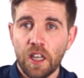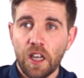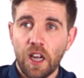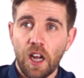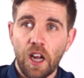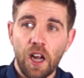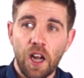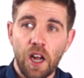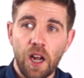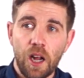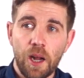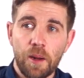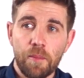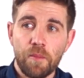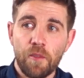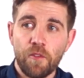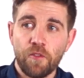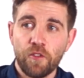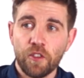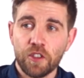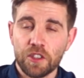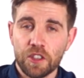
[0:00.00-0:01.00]

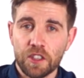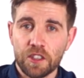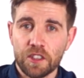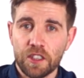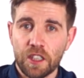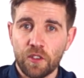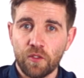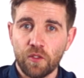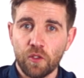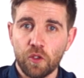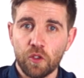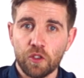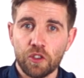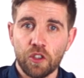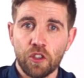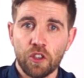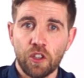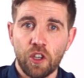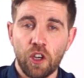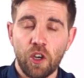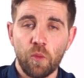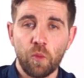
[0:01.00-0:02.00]
for
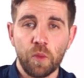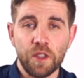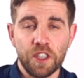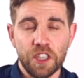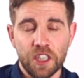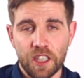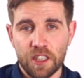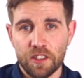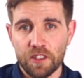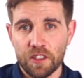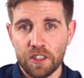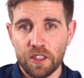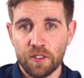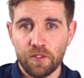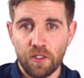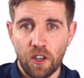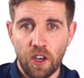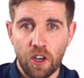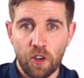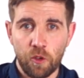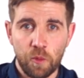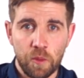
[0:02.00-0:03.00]
Success4.com, we change the
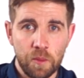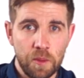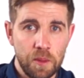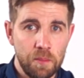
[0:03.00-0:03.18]
environment.